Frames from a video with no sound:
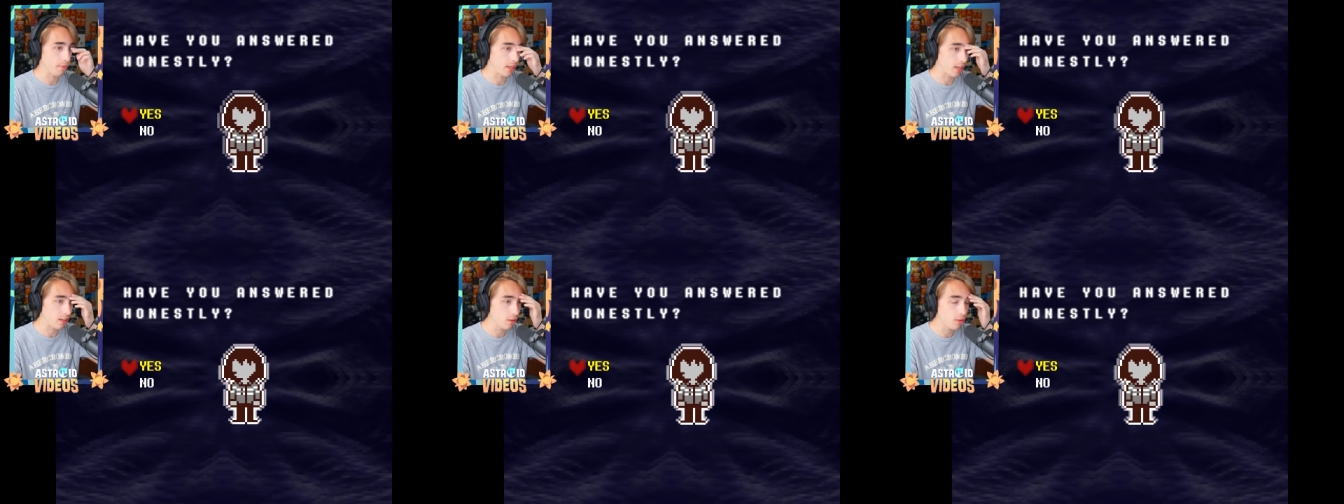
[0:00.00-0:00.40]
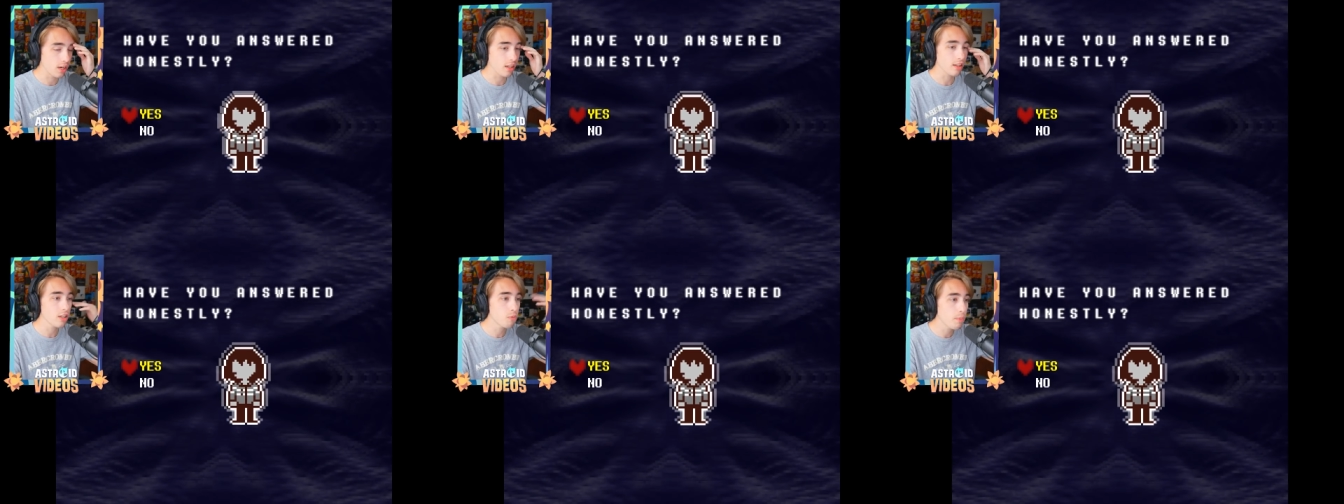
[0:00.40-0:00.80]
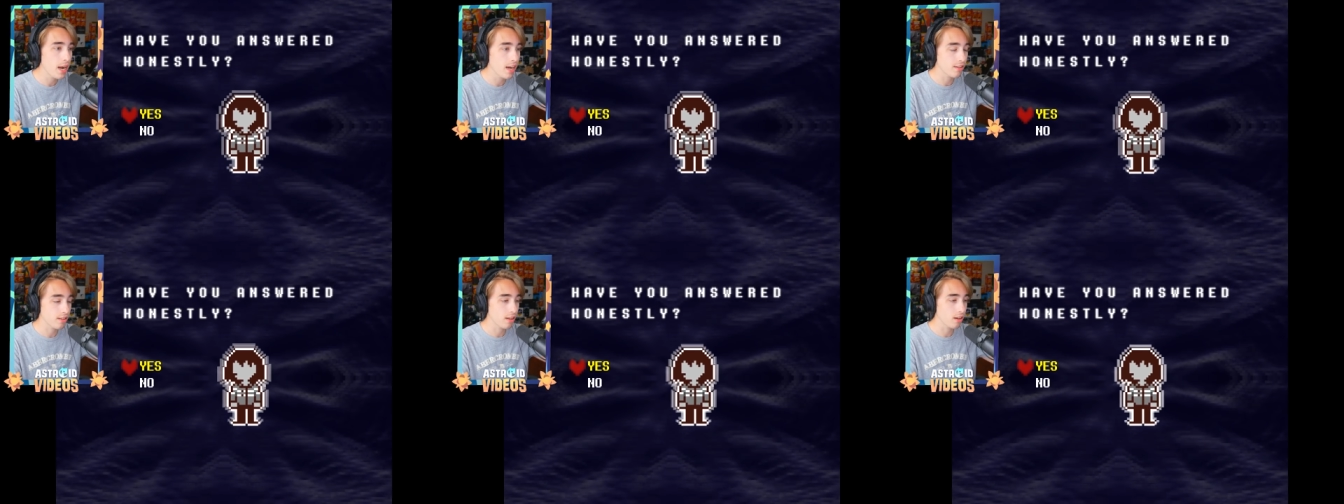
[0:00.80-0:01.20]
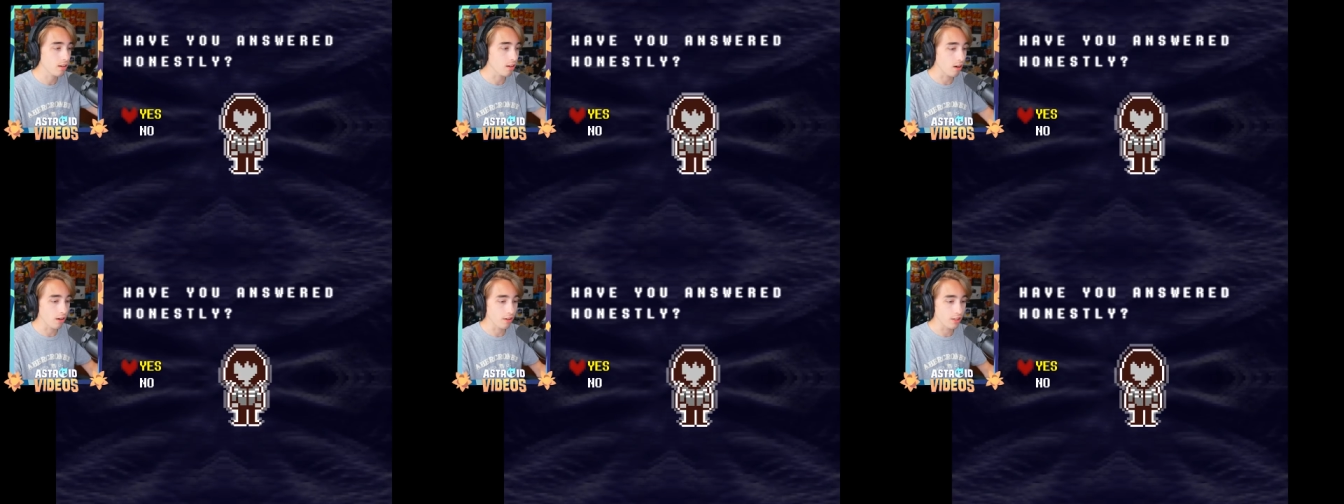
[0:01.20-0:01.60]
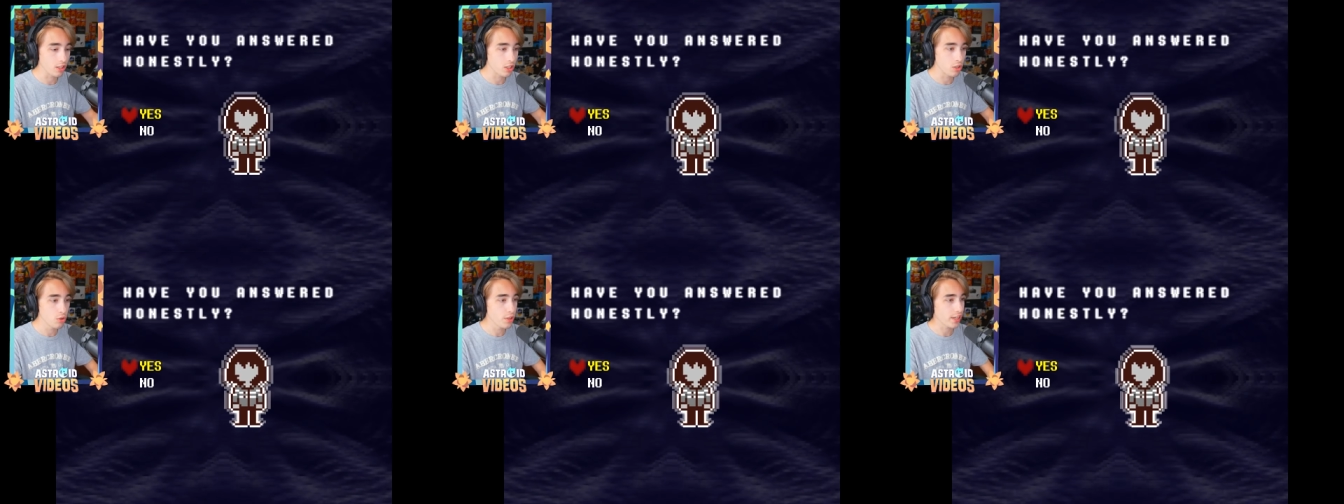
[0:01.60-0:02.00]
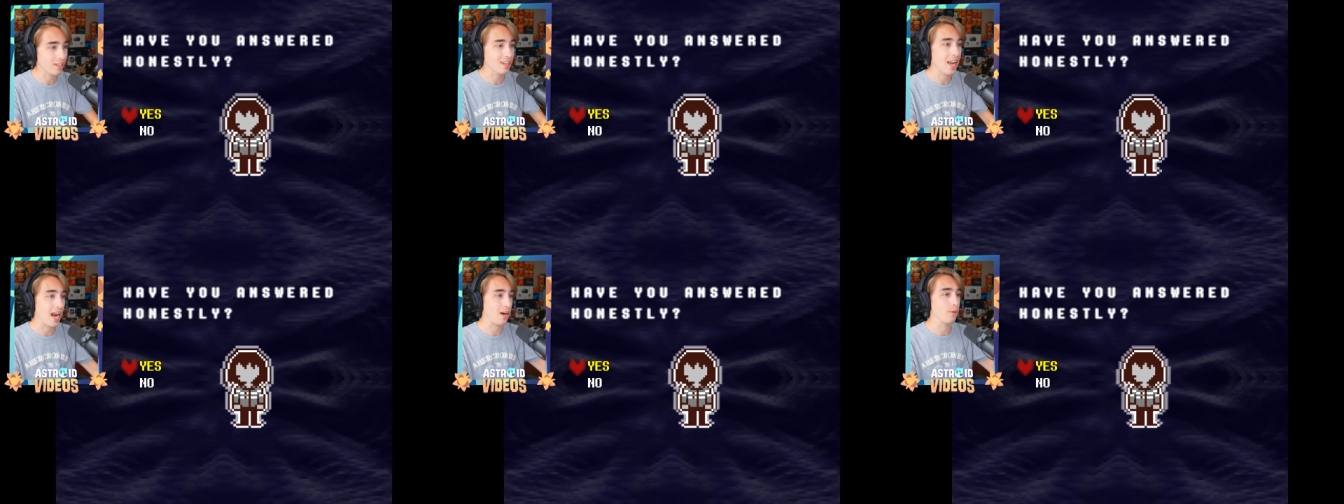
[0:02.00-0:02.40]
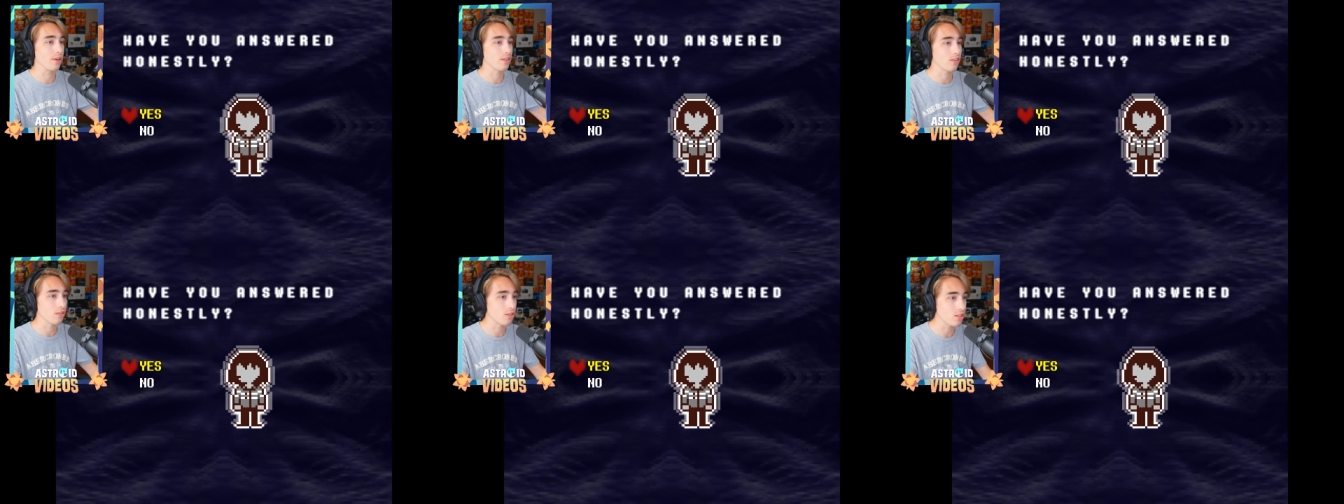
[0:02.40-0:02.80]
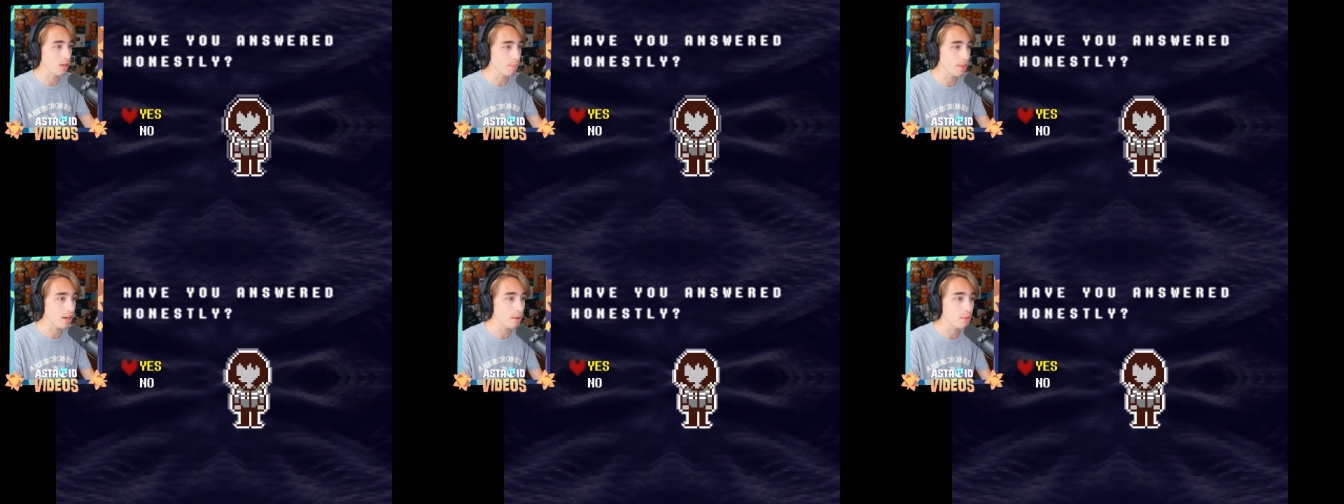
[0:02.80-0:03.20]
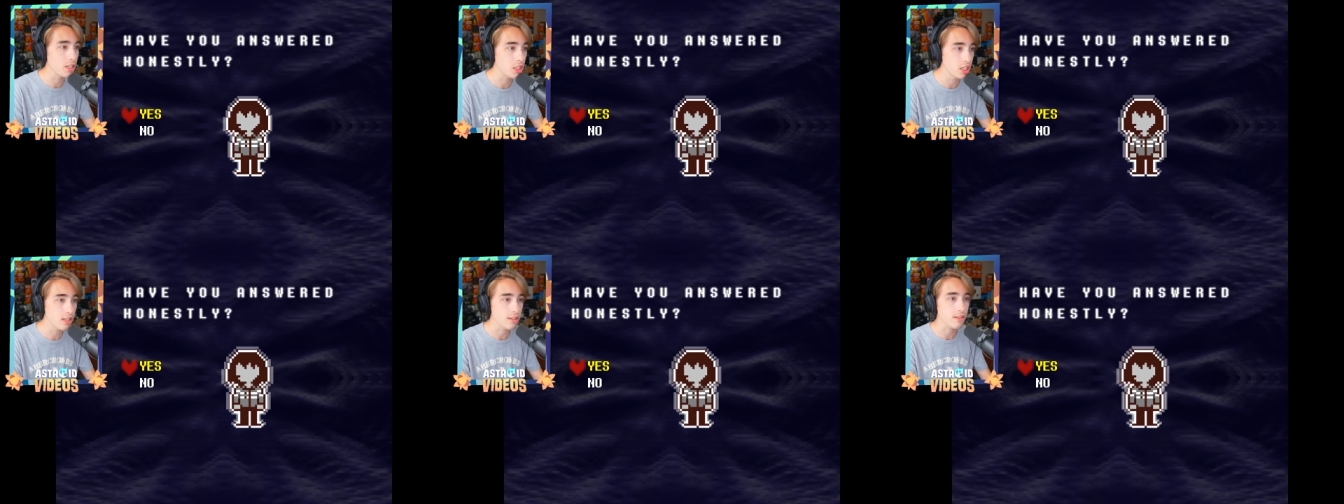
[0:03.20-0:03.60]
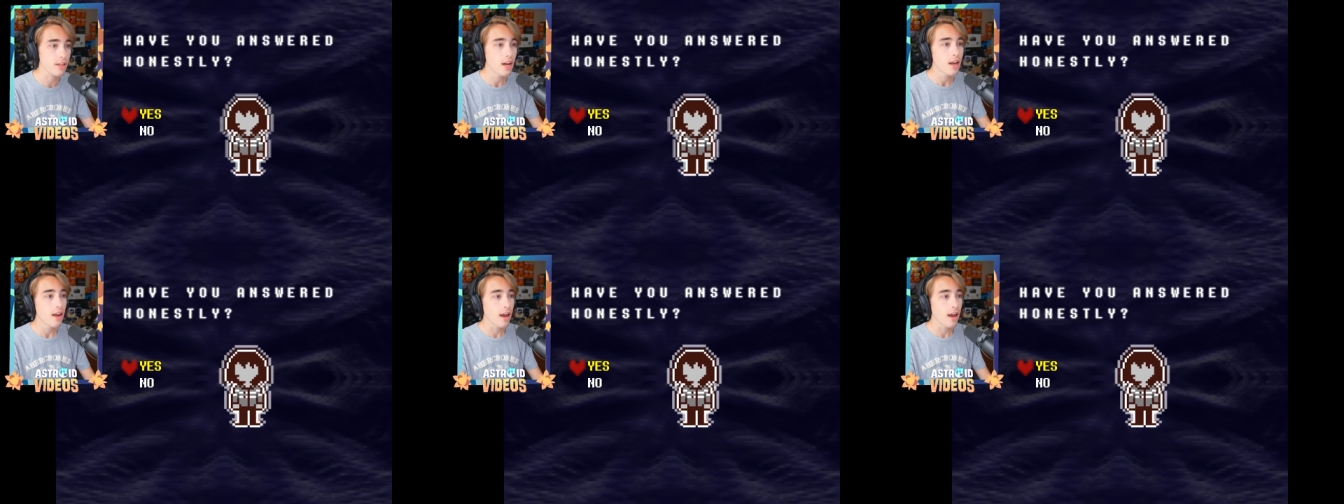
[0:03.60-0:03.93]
Like, you could at least pass kindergarten and choose like carrots or something. I mean, Jesus.